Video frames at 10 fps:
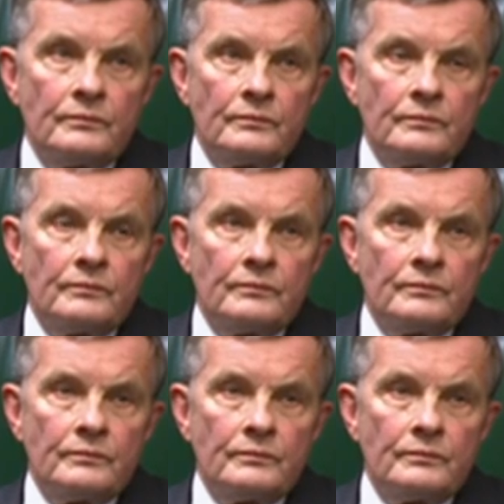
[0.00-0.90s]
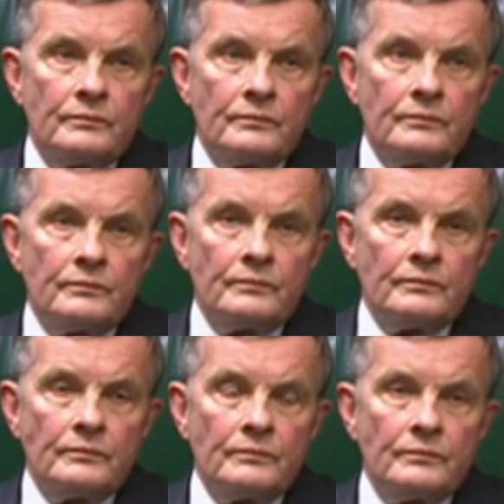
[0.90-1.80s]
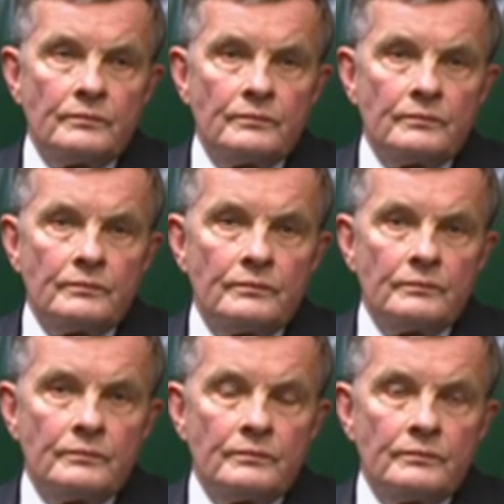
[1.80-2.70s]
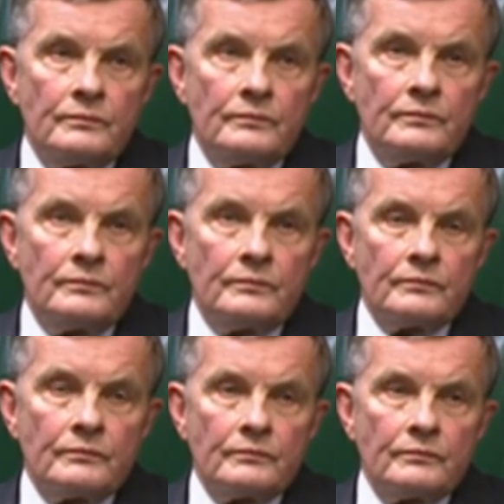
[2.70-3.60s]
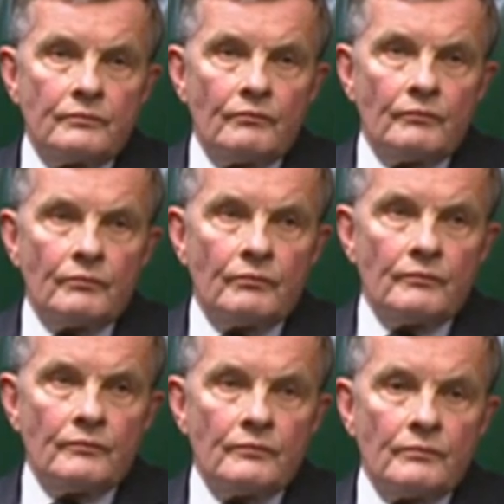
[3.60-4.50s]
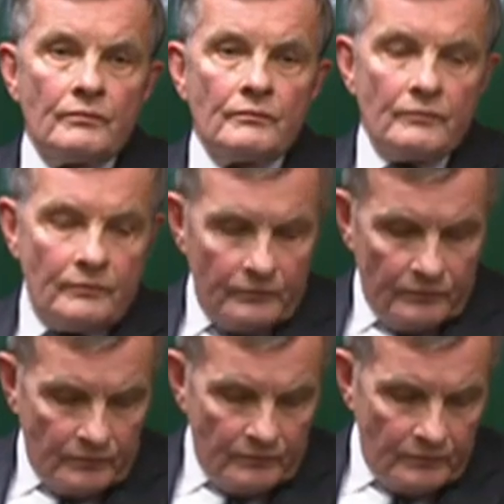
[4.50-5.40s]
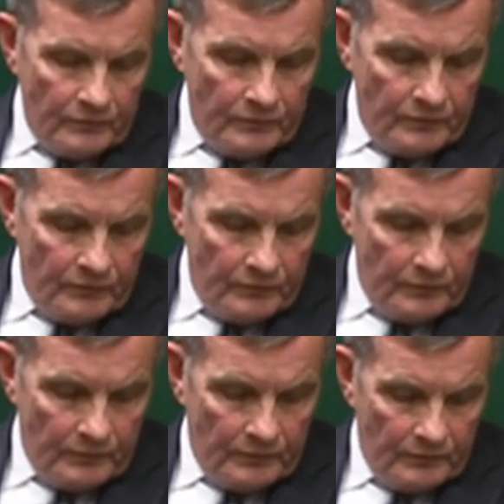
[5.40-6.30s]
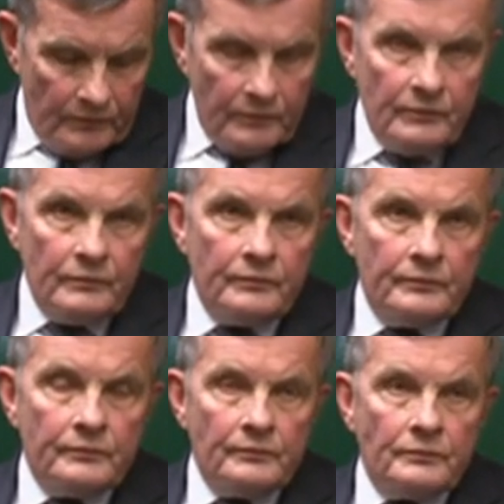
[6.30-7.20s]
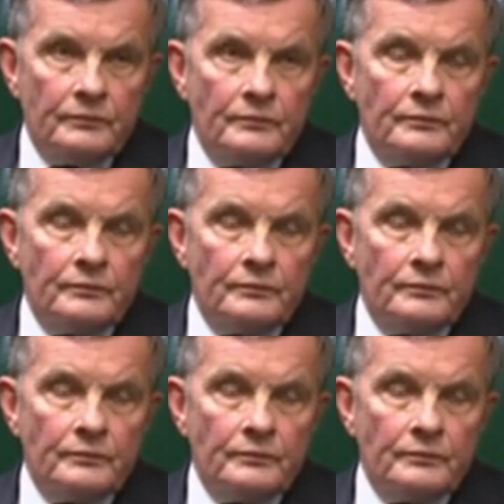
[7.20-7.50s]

This person isn't speaking.